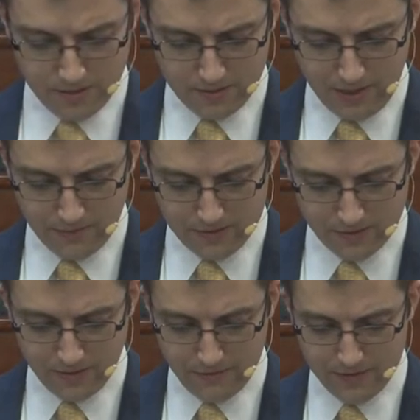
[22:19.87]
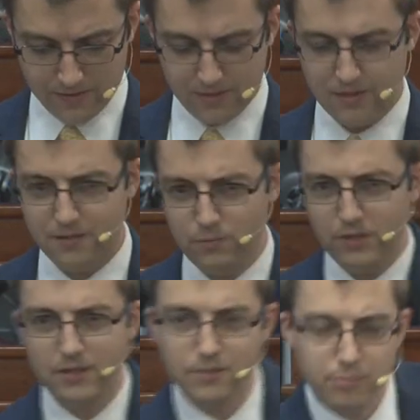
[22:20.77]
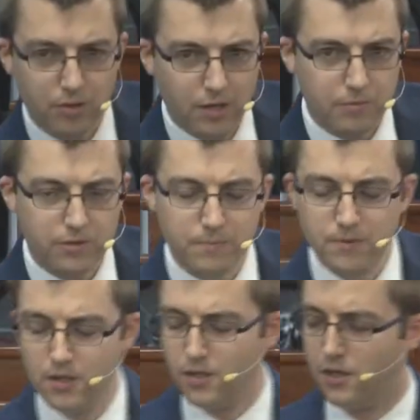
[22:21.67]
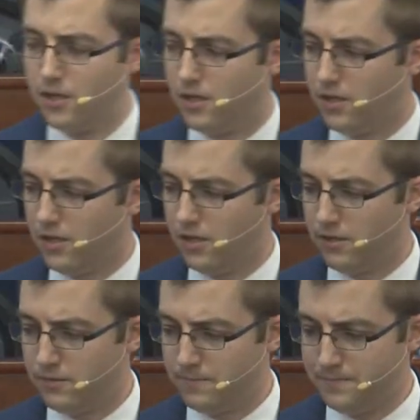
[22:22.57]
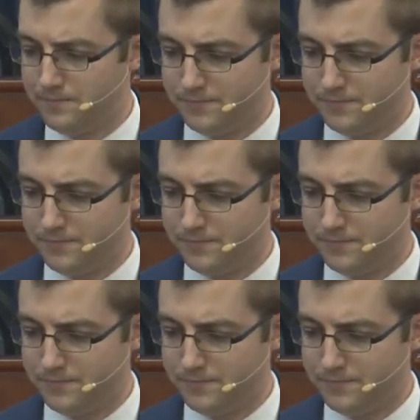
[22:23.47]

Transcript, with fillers: uh, David's life, his sin. And really, the problem, um,